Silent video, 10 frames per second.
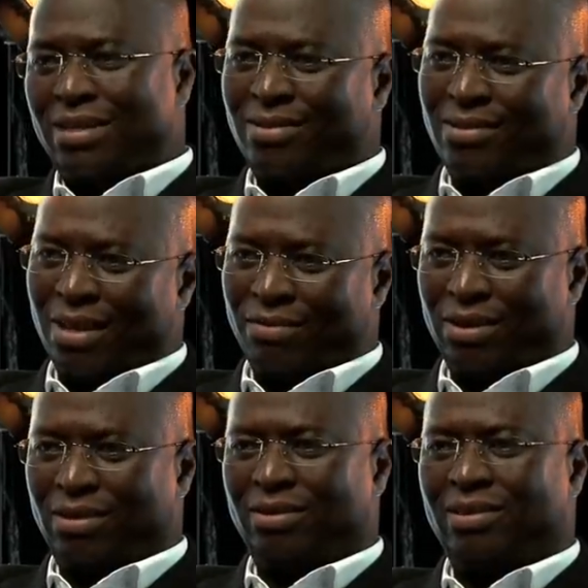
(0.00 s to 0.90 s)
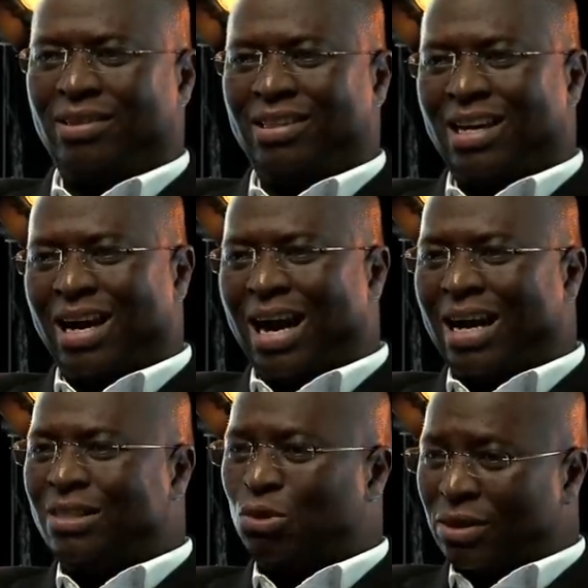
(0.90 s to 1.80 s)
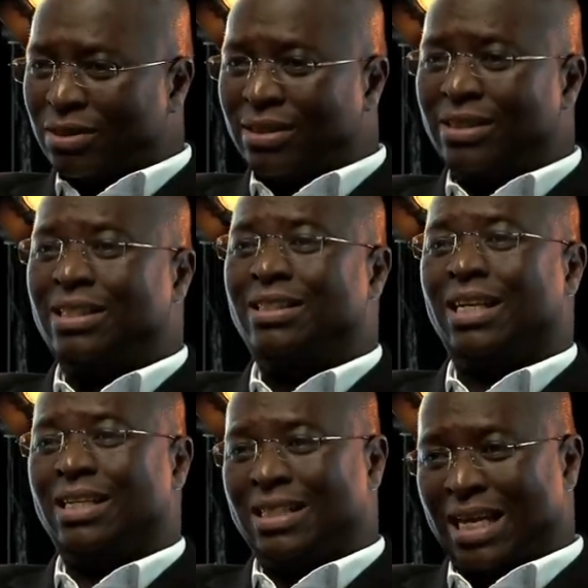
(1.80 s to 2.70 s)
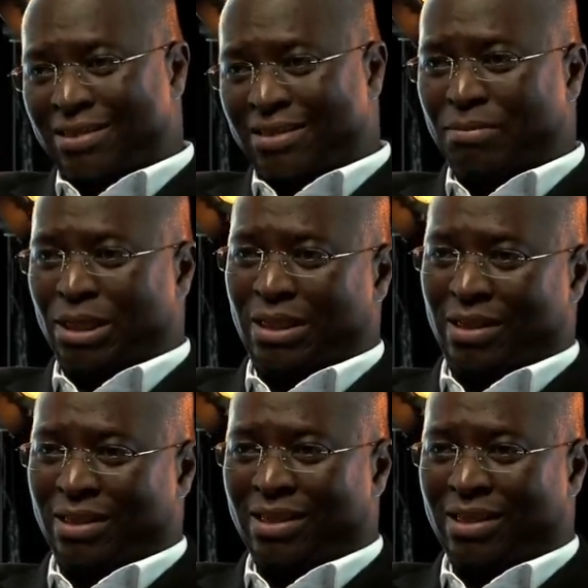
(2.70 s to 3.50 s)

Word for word: verse 7. And it was indeed a testimony.